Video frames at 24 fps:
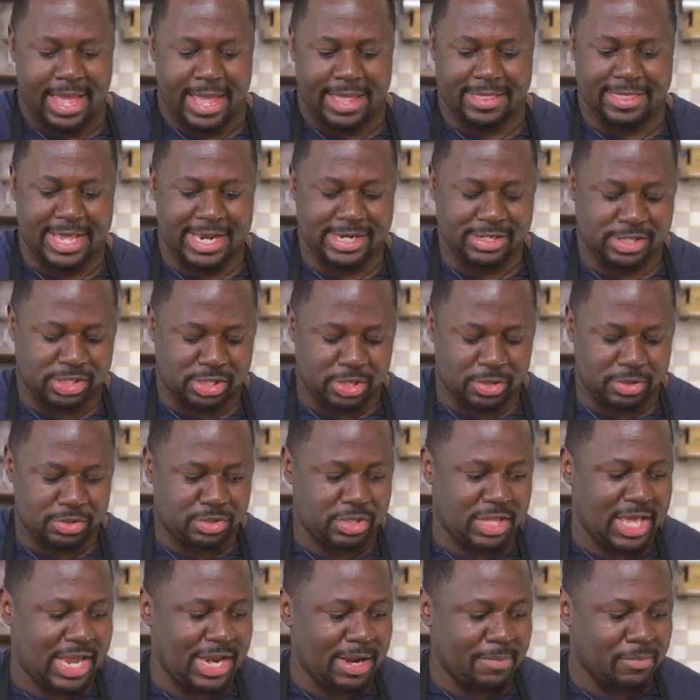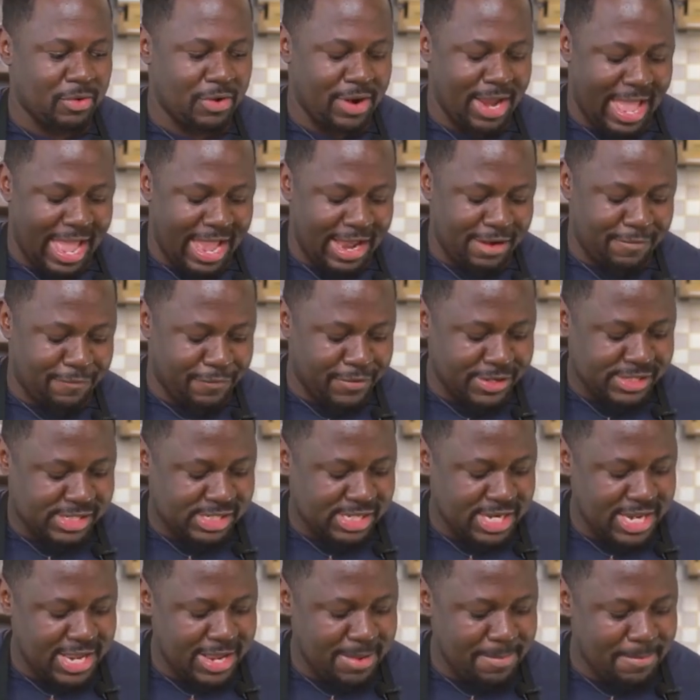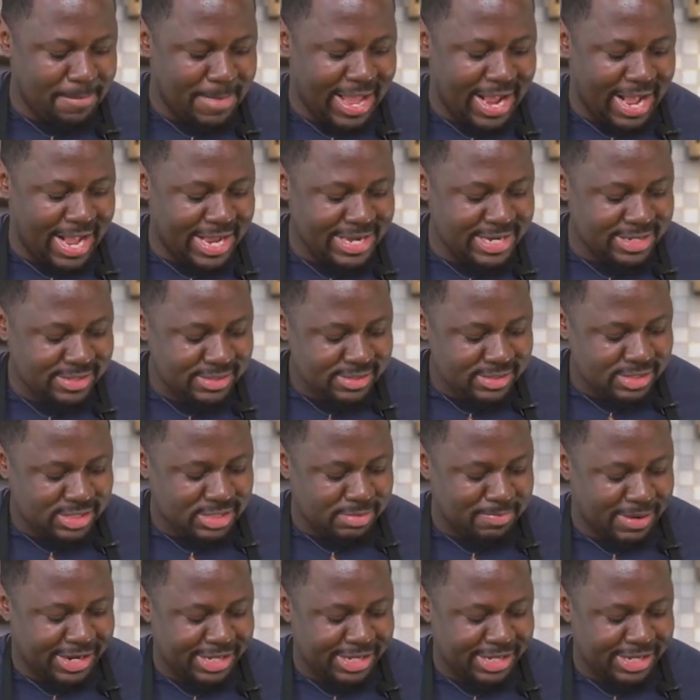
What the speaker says: And then so to that I'm going to add firstly my onions,